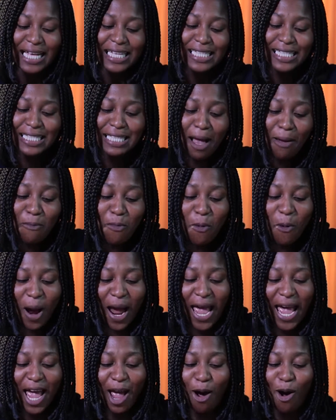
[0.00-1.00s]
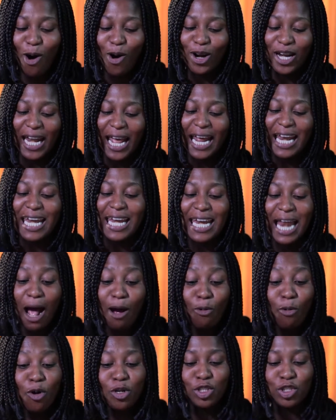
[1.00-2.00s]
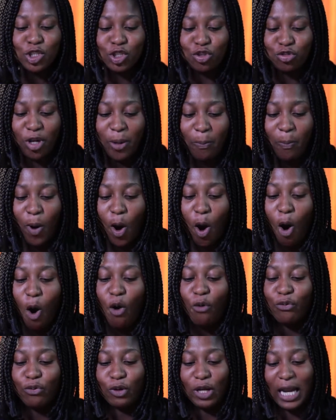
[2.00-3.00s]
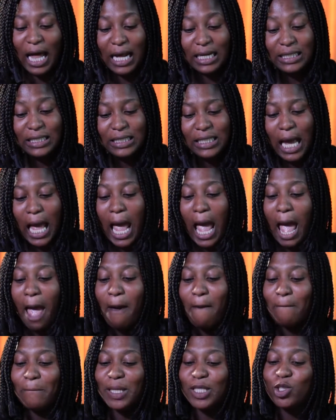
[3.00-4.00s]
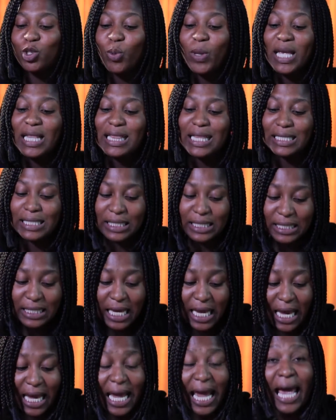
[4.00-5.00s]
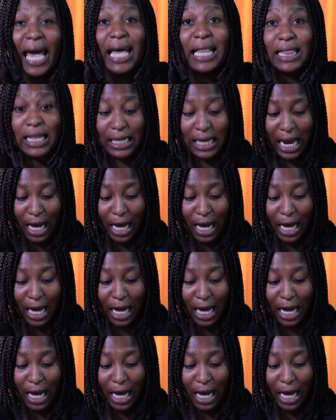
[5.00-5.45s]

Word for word: Somewhere on a narrow strip of land between the sea and the